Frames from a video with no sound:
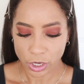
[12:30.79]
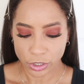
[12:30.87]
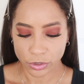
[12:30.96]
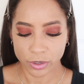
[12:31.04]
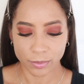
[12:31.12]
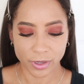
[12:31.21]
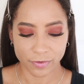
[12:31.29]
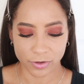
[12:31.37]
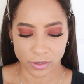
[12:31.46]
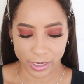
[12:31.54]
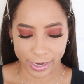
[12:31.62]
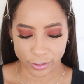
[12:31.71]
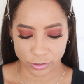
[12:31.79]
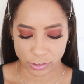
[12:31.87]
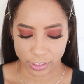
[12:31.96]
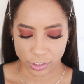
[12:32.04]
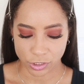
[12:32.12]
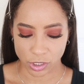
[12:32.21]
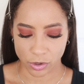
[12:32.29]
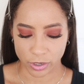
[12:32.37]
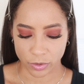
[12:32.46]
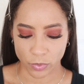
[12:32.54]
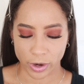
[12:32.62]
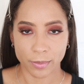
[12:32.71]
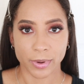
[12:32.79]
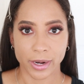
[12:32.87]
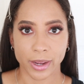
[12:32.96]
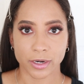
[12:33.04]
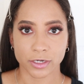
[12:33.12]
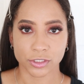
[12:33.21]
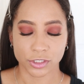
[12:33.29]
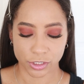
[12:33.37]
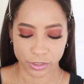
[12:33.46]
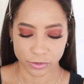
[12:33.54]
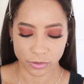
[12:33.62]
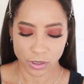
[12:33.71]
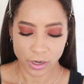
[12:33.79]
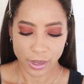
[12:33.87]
You can be of a lighter skin tone and wear a banana too.